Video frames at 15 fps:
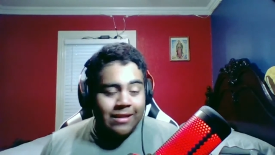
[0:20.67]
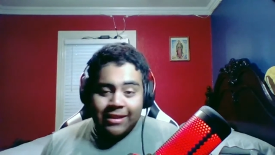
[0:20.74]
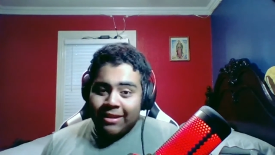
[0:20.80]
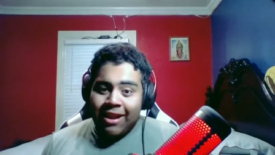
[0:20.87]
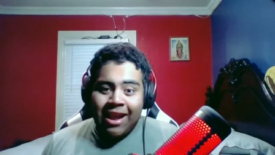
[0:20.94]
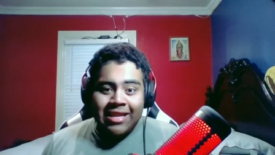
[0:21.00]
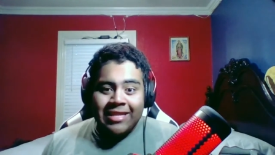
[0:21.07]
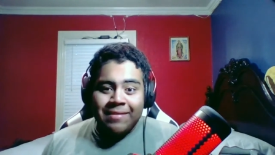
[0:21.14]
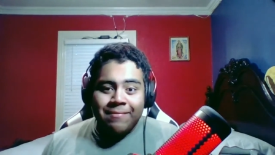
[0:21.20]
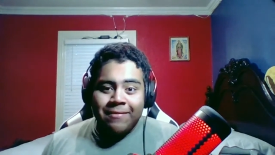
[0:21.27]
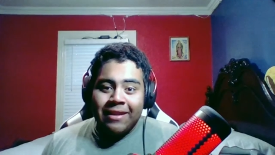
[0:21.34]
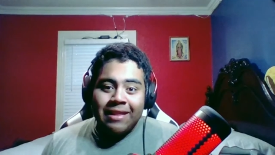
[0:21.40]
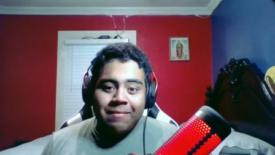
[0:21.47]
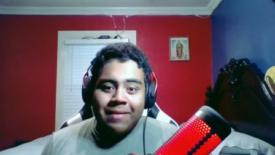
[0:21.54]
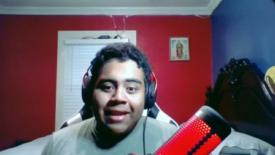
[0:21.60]
There hasn't
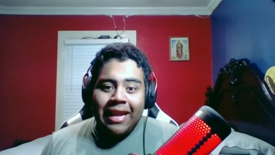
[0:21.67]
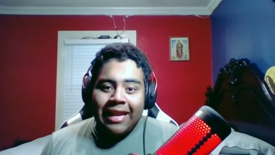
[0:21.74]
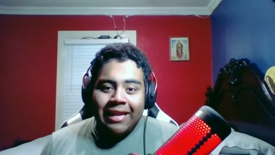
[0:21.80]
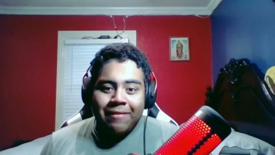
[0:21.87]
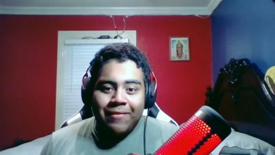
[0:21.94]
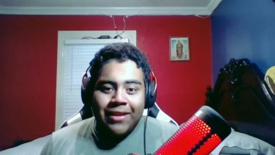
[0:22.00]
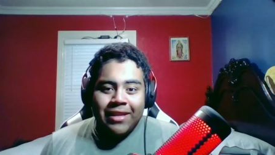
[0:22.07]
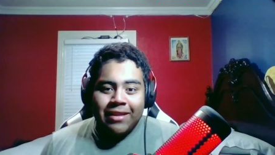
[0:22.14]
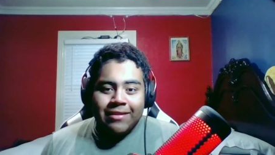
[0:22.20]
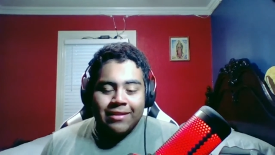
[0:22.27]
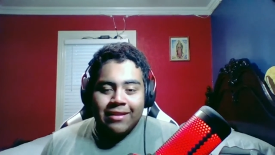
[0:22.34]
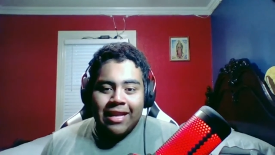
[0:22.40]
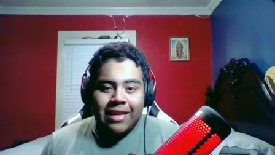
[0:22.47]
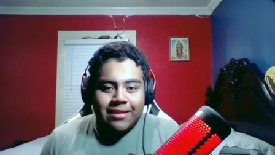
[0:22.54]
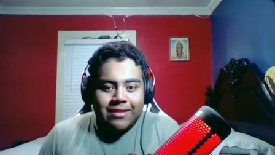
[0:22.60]
really been any videos, the
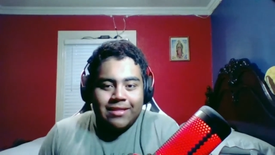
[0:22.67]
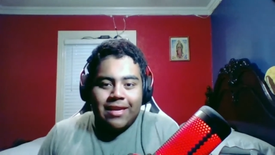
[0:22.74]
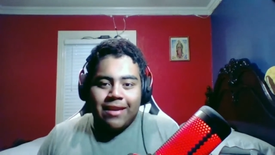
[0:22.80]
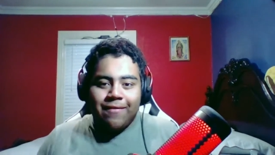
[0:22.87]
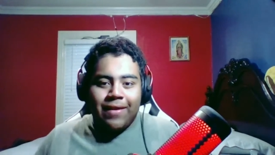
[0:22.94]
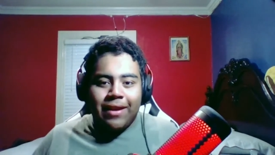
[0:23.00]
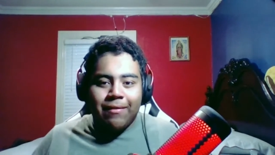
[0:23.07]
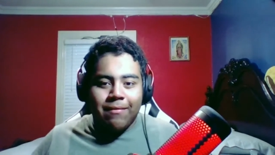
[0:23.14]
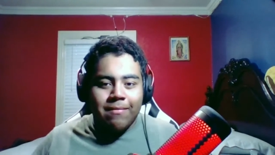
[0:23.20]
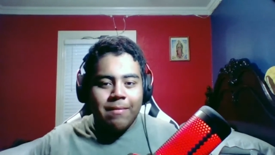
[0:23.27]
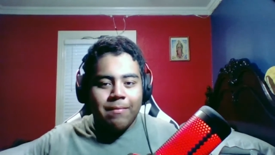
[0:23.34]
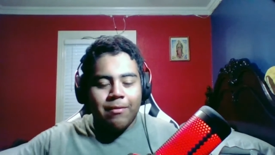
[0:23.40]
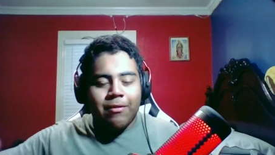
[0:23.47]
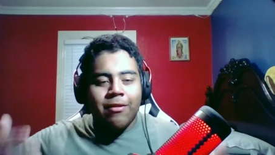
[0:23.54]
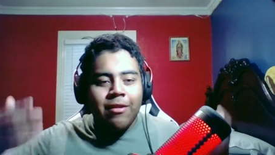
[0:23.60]
last time if I can
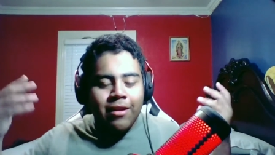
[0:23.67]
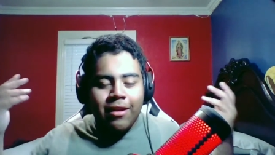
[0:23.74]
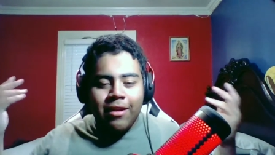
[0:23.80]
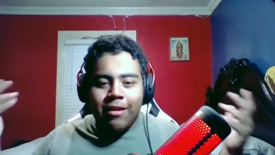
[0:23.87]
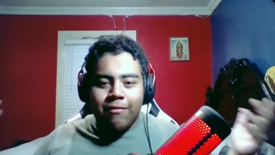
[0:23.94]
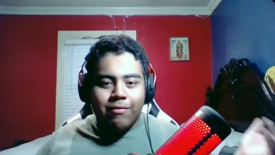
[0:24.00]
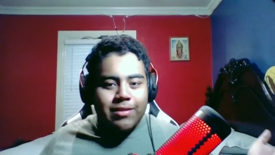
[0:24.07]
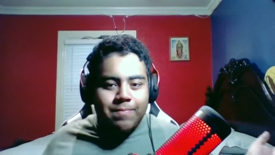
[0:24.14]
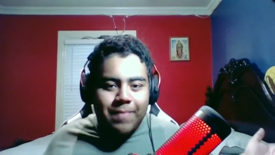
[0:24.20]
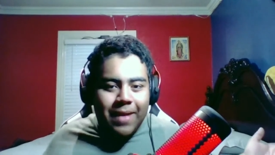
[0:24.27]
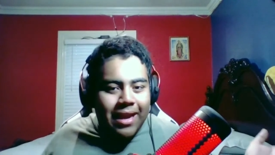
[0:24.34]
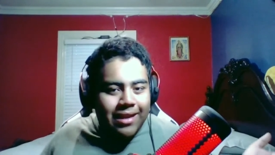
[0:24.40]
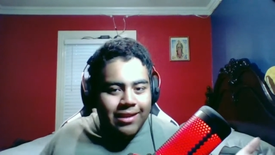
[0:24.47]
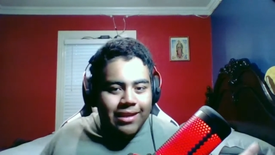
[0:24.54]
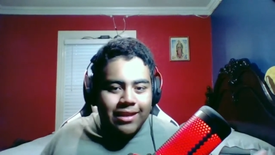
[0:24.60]
remember was
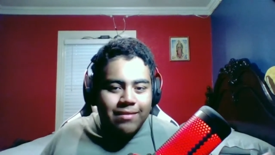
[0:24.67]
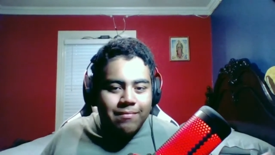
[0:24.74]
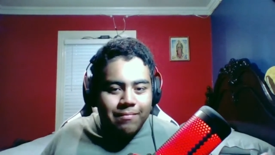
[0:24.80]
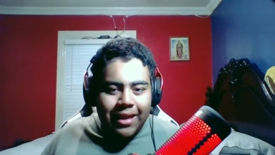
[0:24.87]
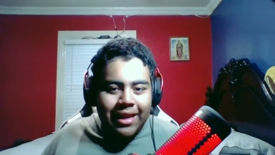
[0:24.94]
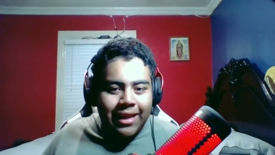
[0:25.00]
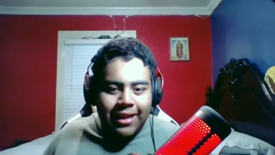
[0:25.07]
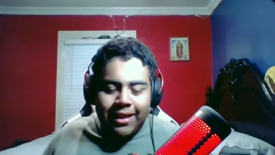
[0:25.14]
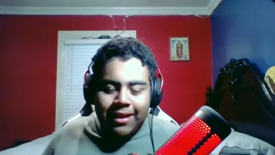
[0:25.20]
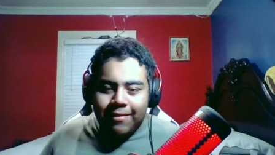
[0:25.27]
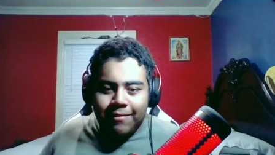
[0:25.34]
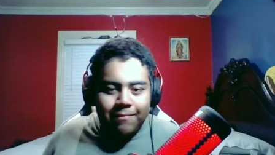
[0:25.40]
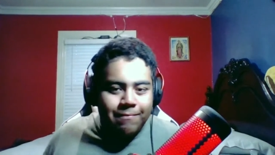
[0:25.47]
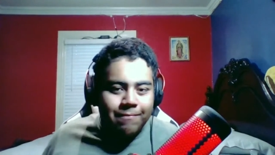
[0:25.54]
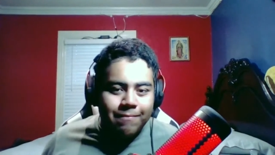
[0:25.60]
back in May,
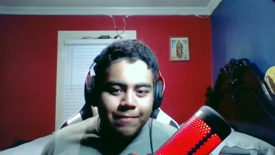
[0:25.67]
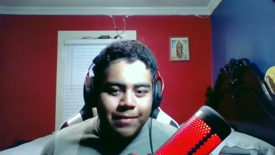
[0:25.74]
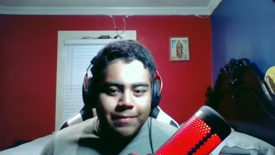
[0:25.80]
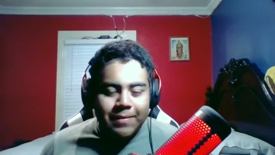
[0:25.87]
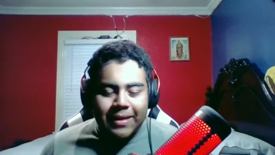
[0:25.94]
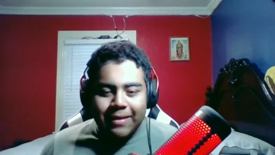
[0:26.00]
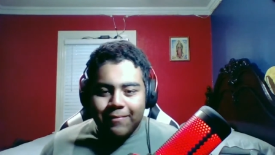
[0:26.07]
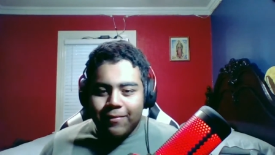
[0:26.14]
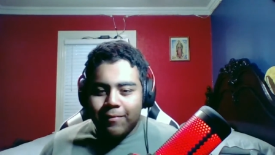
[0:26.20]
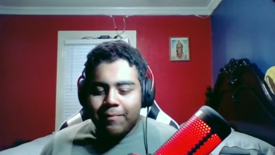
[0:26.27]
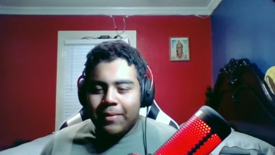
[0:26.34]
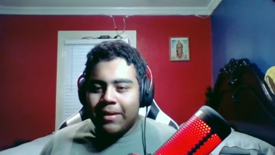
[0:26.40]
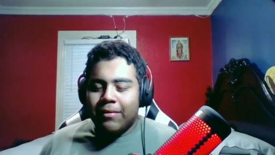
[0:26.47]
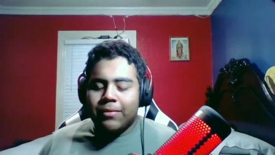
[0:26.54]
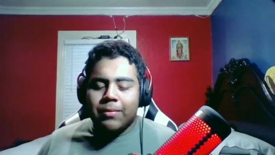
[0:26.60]
but it
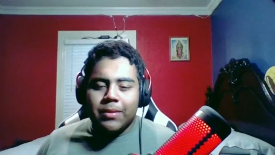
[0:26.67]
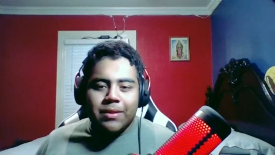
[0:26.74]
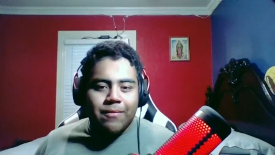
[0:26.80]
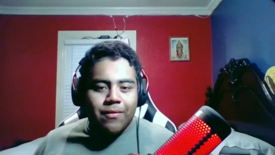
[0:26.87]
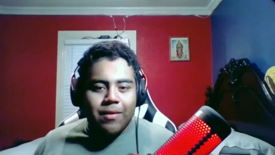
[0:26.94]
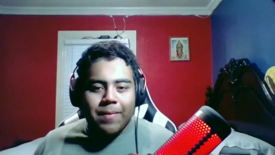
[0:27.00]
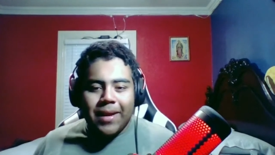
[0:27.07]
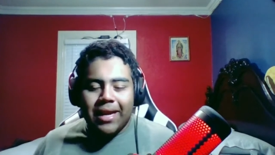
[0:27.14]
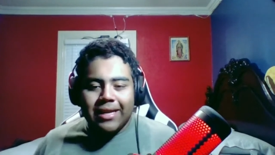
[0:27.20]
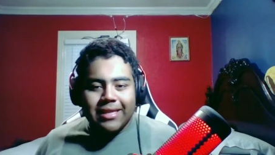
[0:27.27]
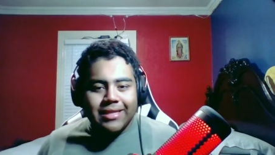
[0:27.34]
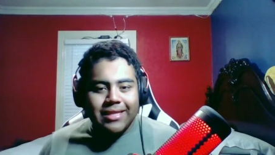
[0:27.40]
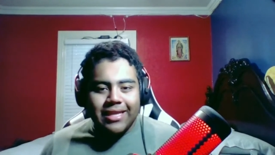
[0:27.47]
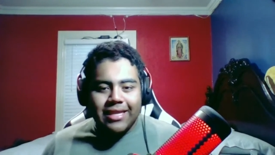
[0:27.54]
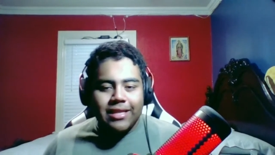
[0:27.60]
was mostly for behind the
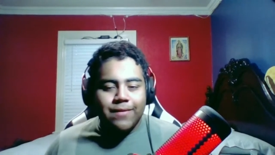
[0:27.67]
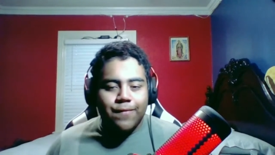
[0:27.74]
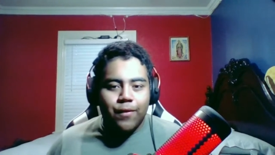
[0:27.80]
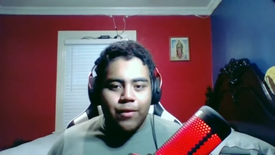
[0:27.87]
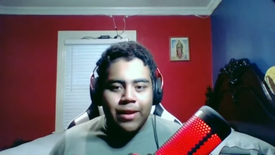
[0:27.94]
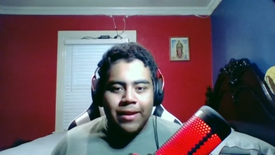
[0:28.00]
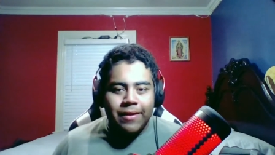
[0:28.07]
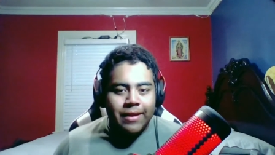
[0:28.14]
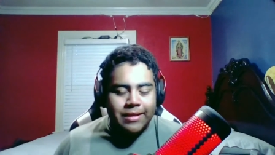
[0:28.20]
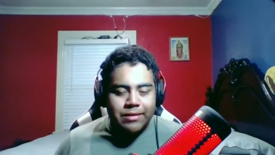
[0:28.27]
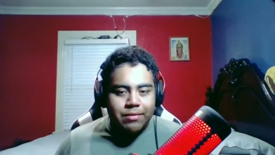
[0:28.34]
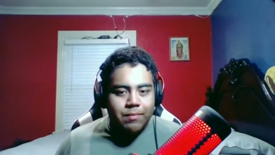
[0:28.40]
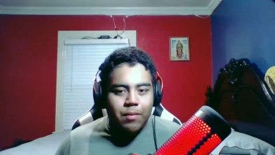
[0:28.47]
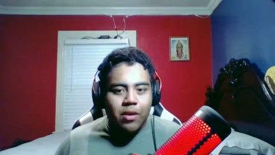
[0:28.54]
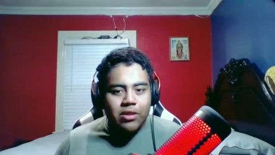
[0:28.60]
scenes for a
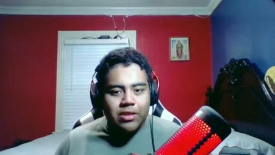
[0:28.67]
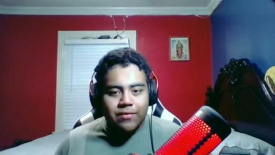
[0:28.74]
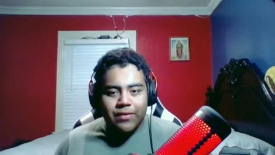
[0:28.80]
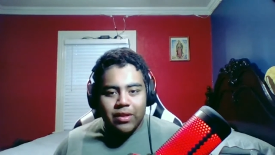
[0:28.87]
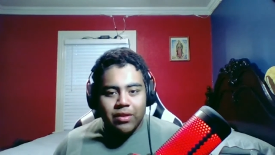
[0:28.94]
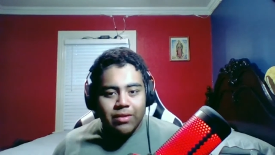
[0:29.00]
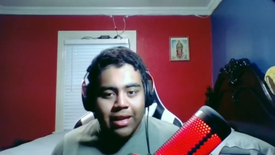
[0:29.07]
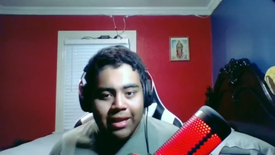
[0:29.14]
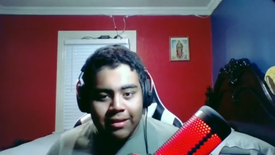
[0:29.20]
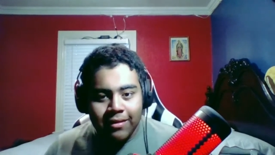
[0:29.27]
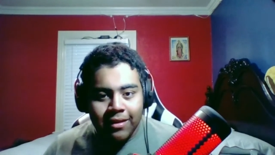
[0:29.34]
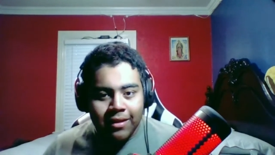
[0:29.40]
history project video that